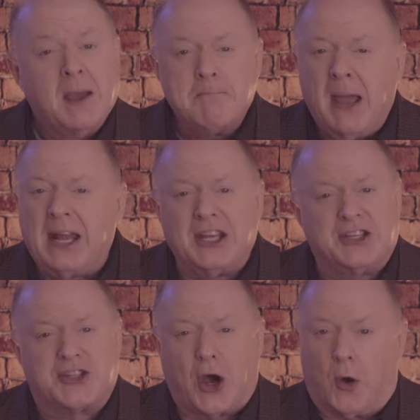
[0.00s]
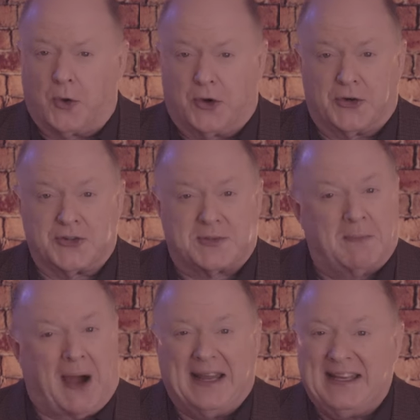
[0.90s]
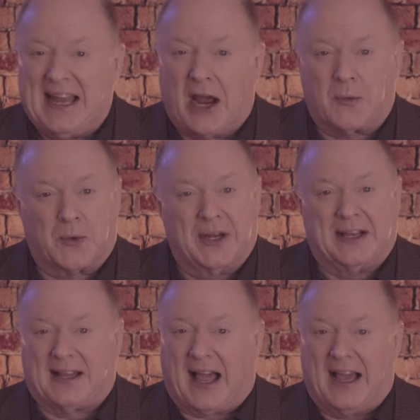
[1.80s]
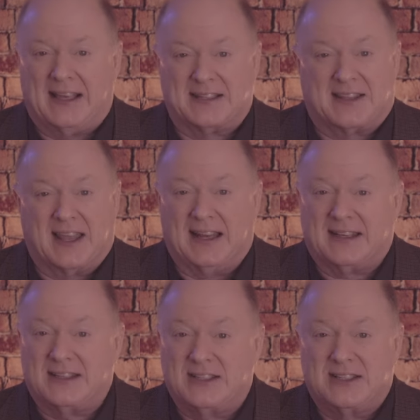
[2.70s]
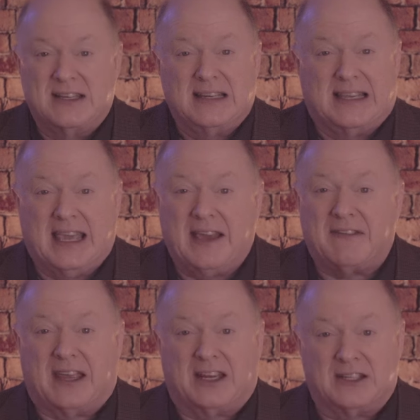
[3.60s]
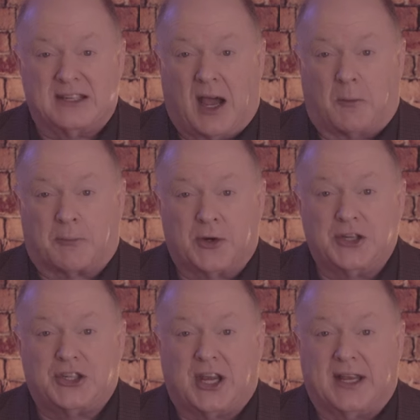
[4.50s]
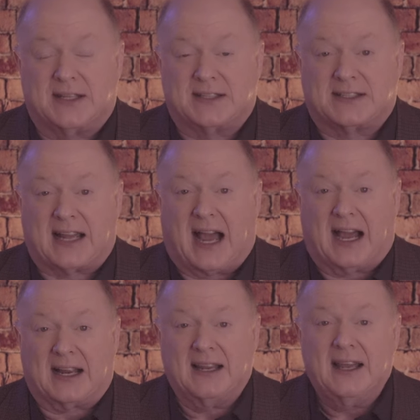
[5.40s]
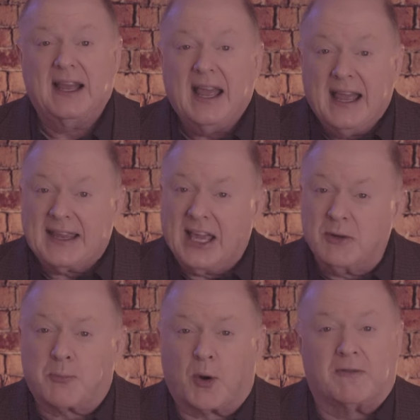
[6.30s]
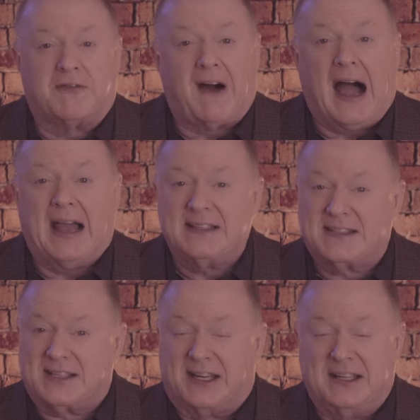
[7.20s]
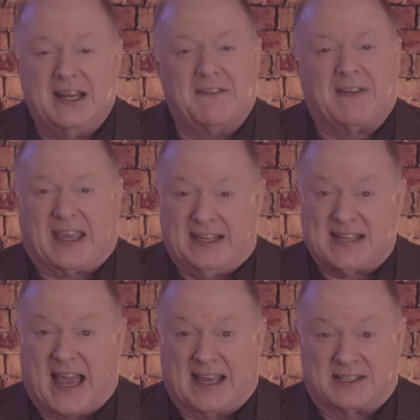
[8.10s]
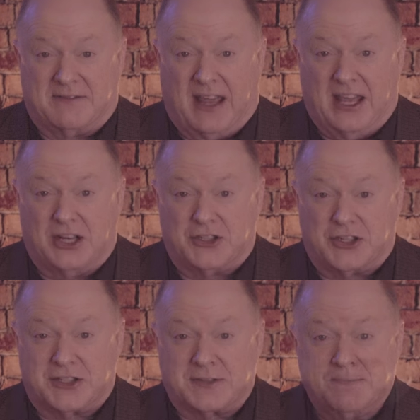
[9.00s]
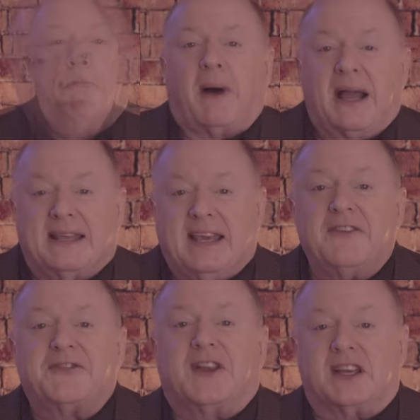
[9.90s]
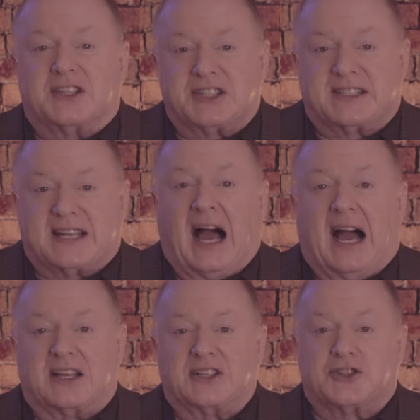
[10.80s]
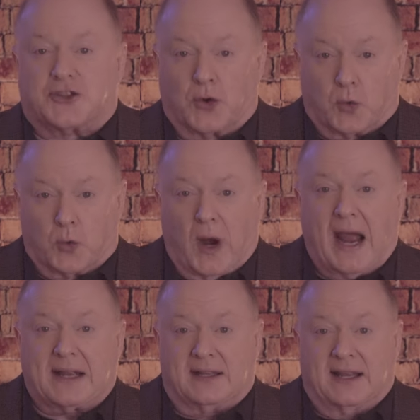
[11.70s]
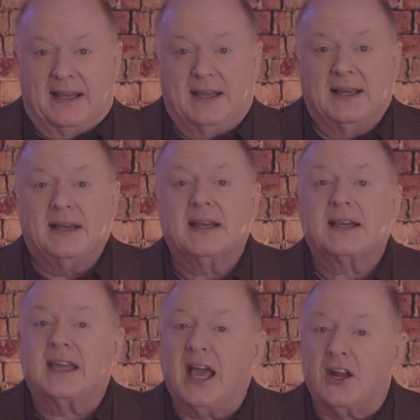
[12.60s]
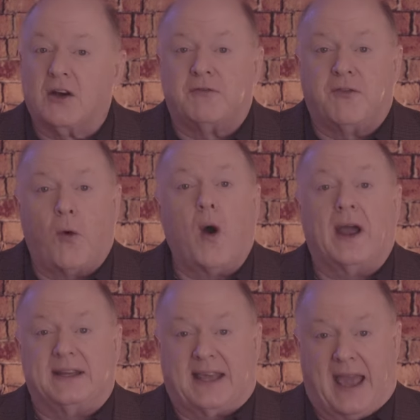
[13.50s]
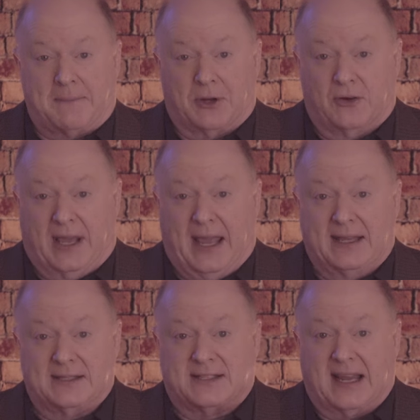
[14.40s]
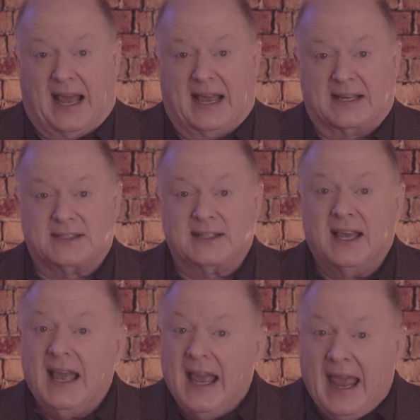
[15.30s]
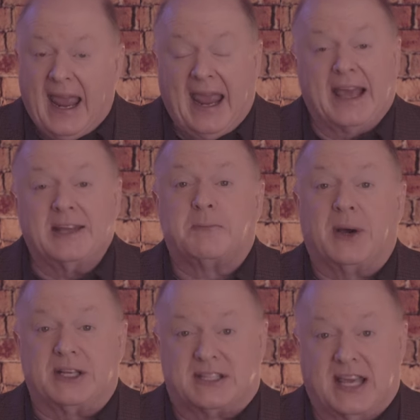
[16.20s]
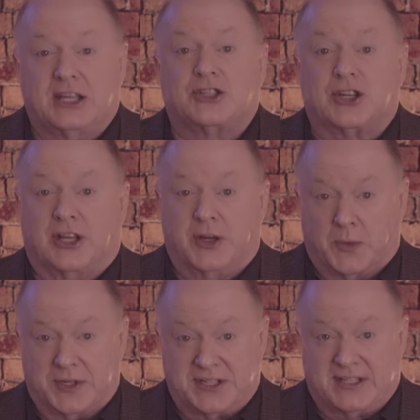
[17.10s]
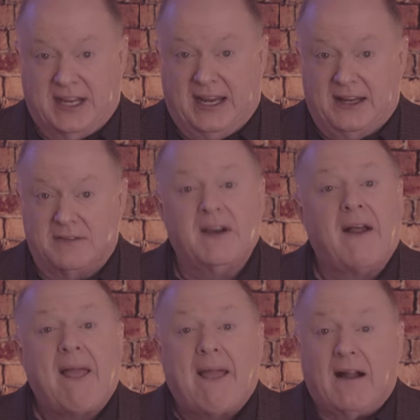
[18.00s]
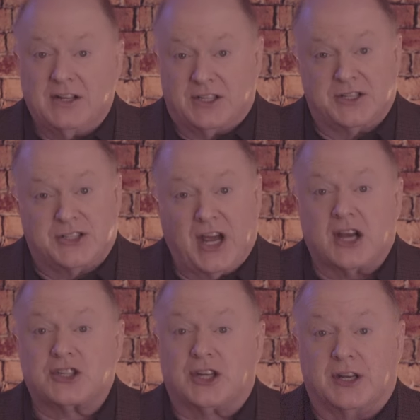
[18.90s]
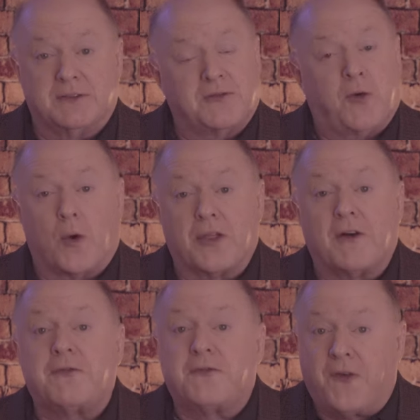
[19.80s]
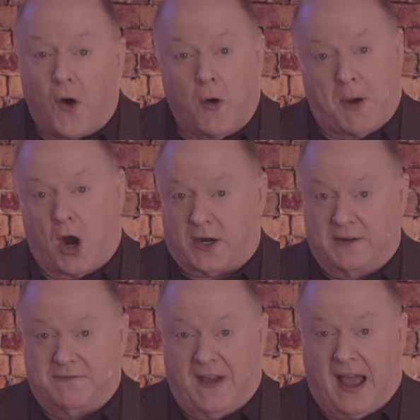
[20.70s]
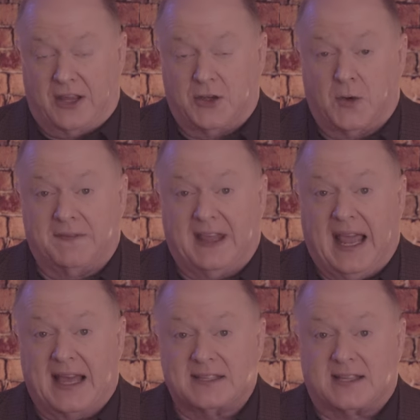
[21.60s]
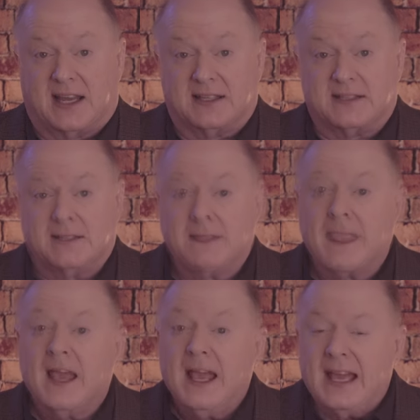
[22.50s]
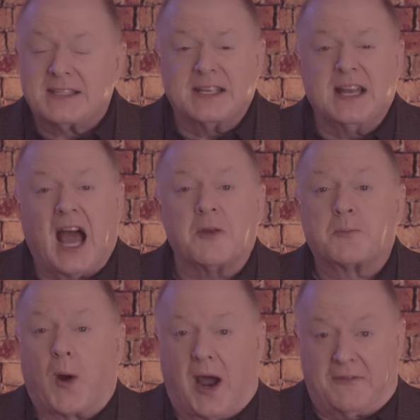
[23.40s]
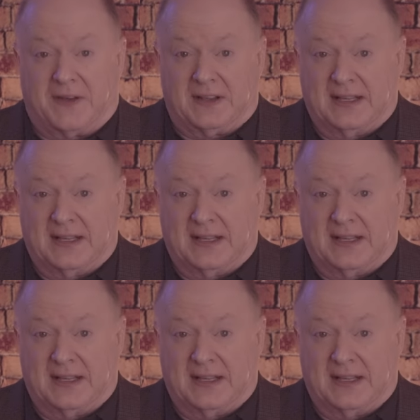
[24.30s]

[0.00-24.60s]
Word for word: Many donors might not realize that giving appreciated stock can provide significant tax advantages. By gifting stocks directly, can avoid capital gains tax and potentially receive a deduction for the full market value of the asset. As a nonprofit